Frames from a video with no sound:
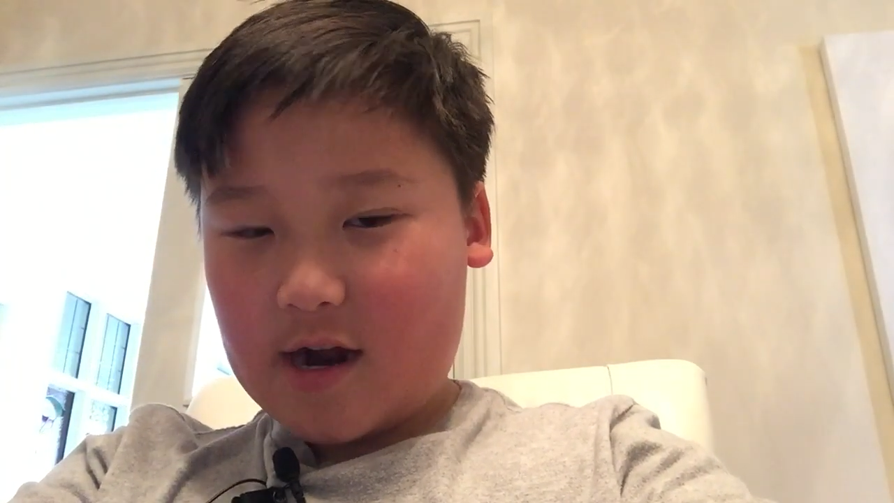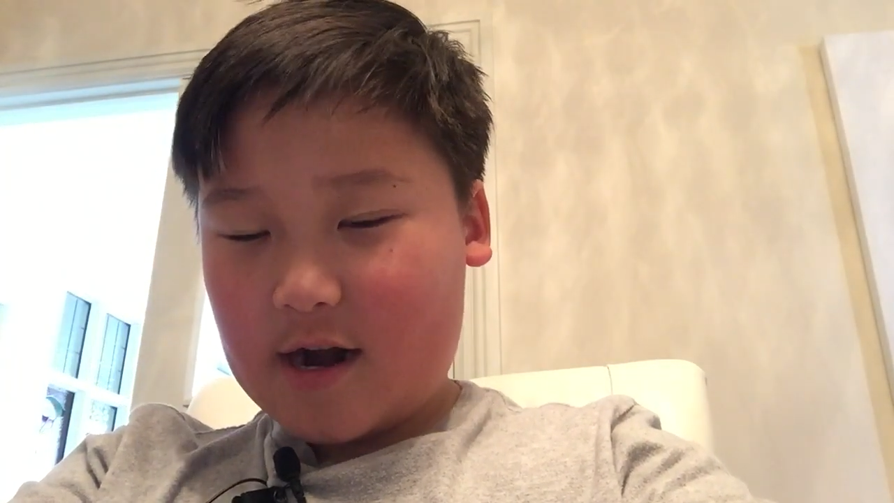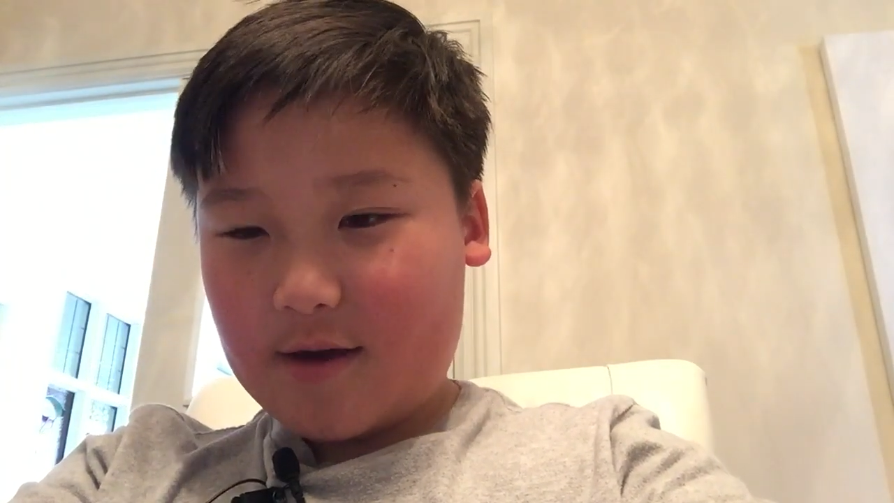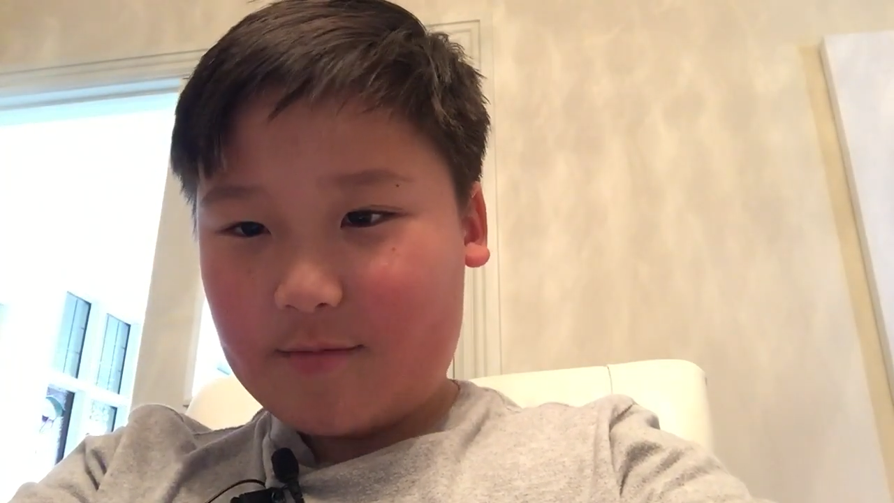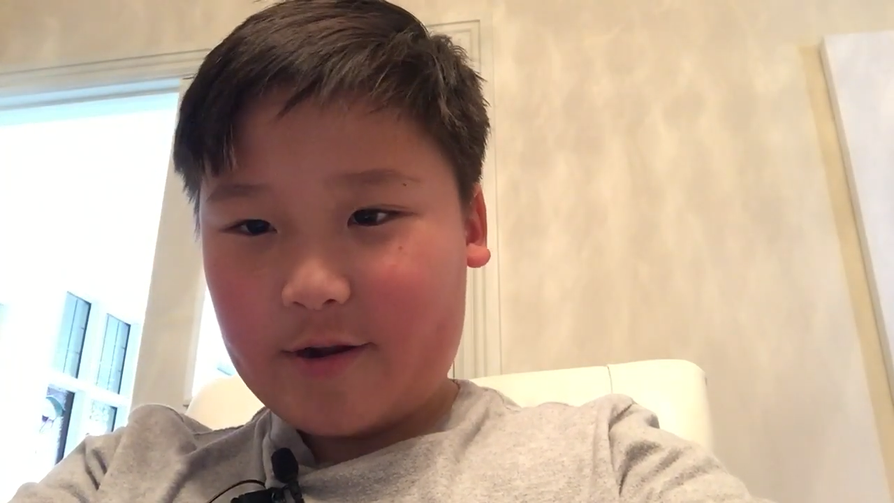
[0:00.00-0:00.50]

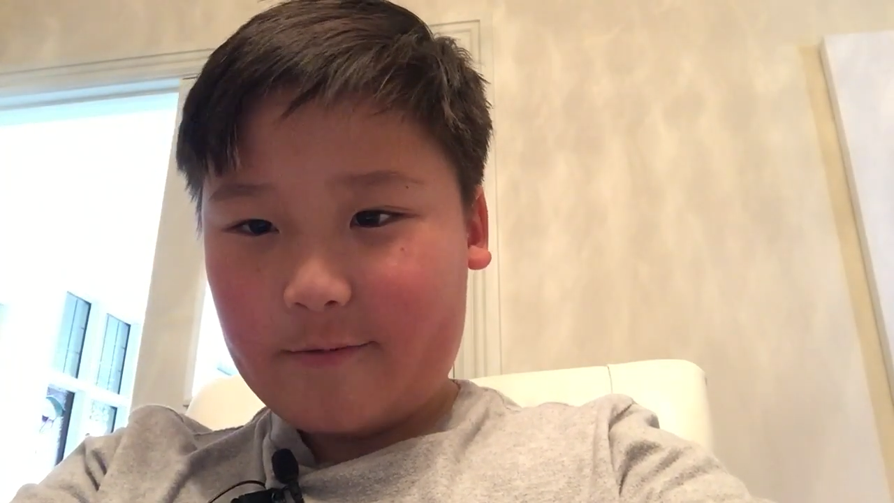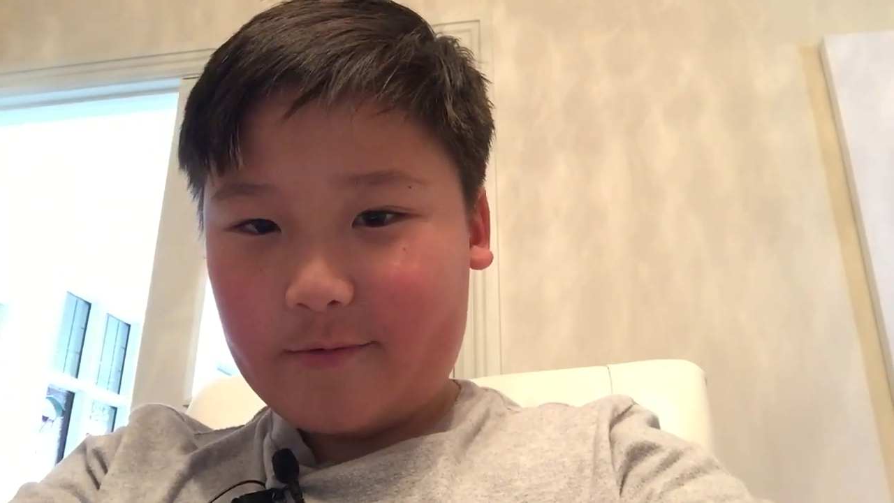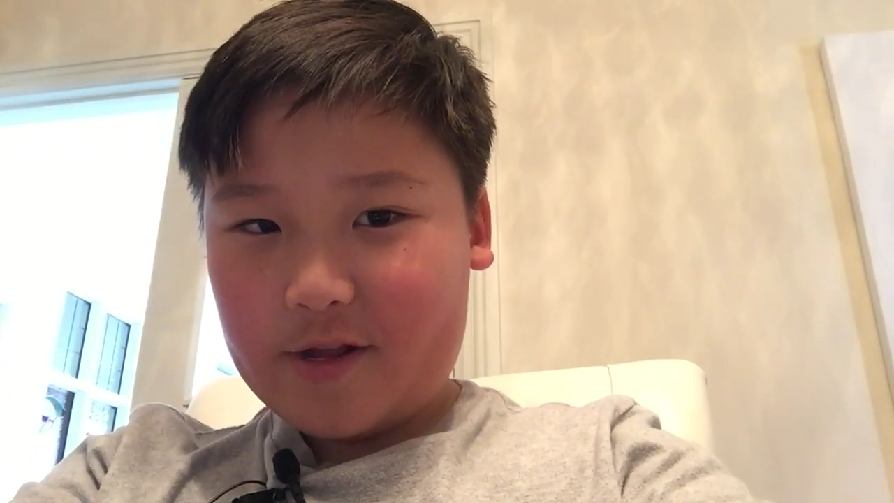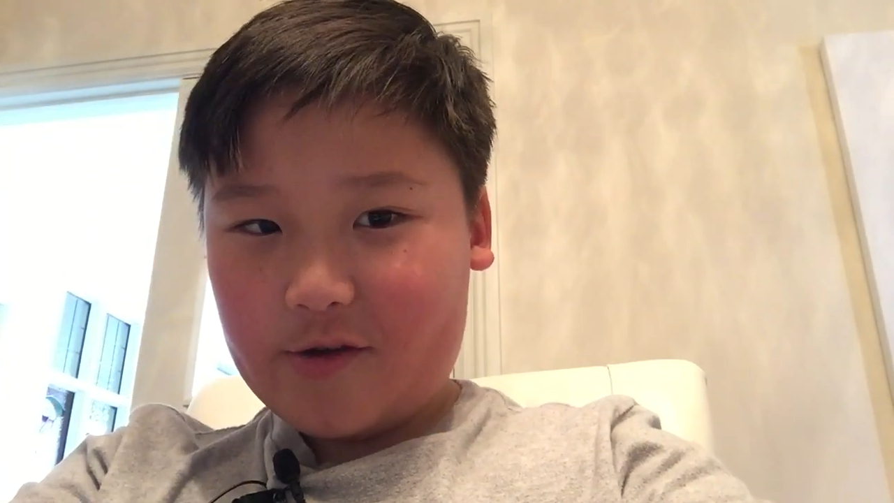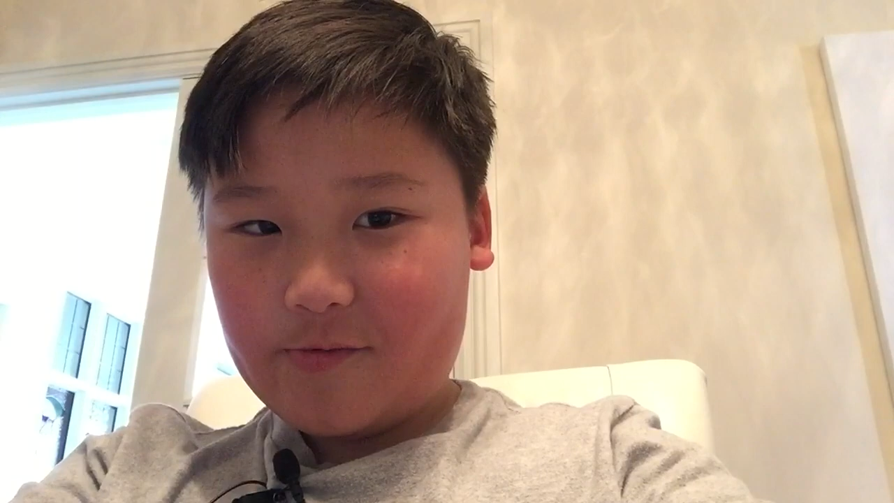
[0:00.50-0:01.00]
hadn't made a
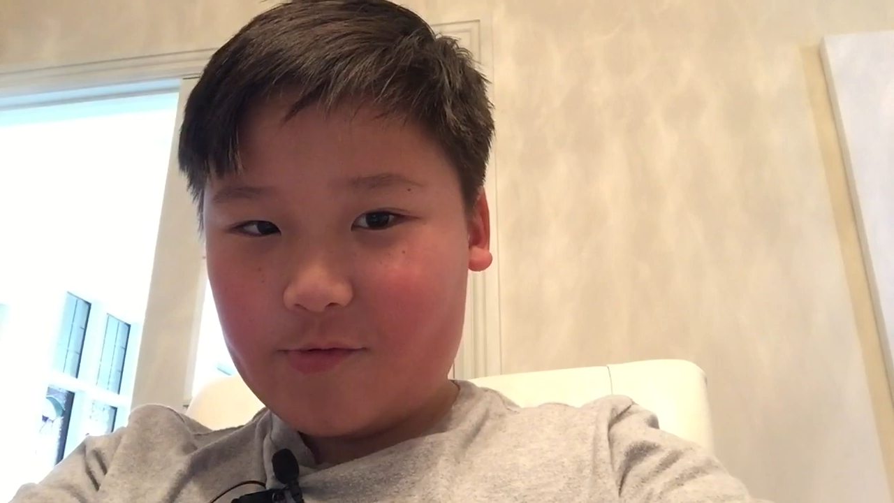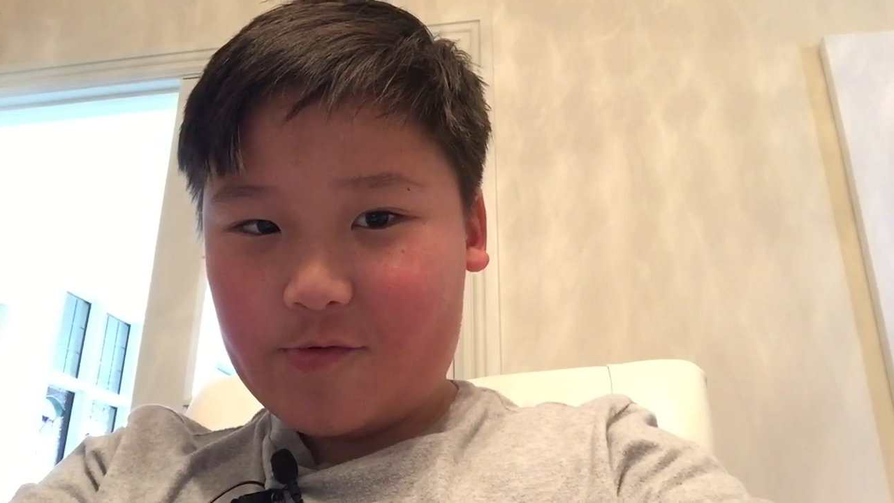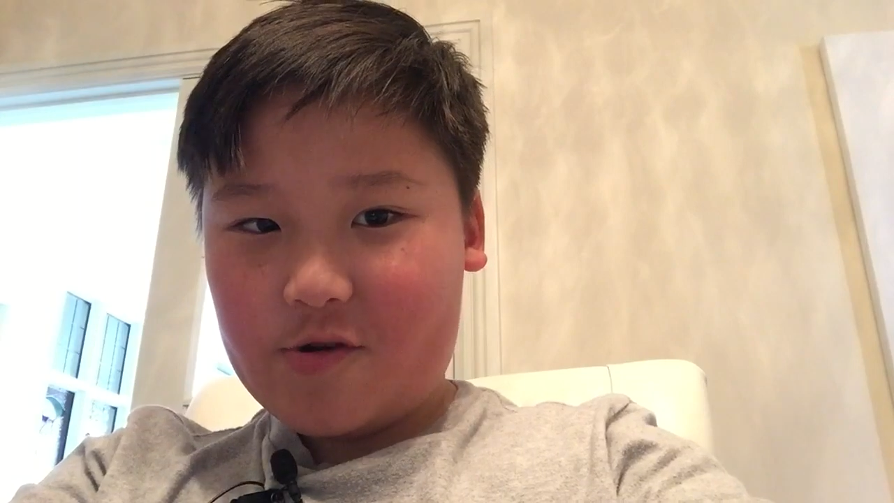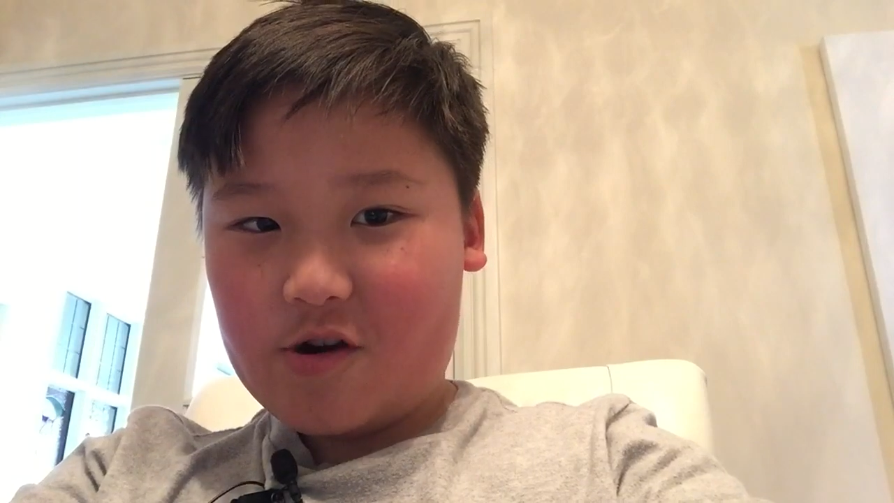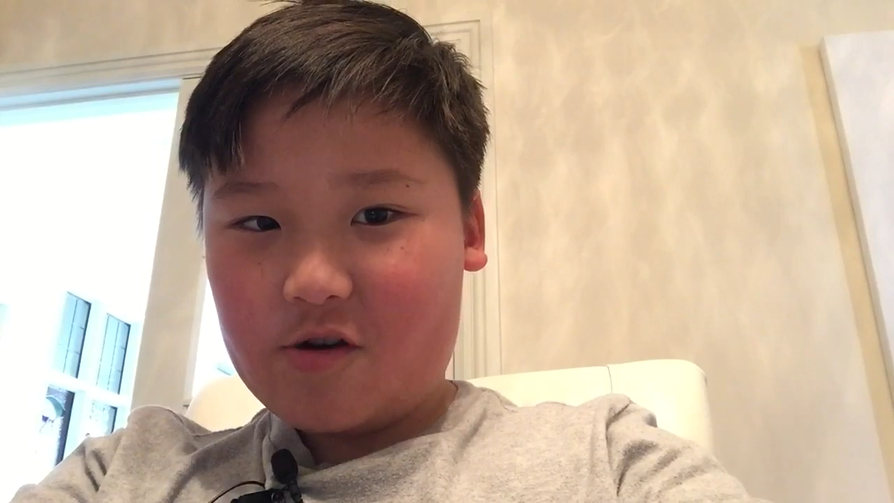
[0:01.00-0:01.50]
video for a
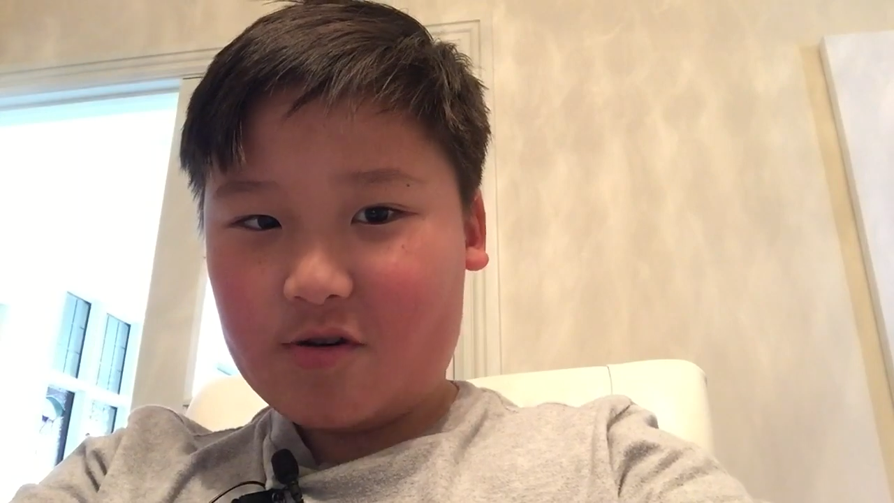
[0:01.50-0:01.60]
while,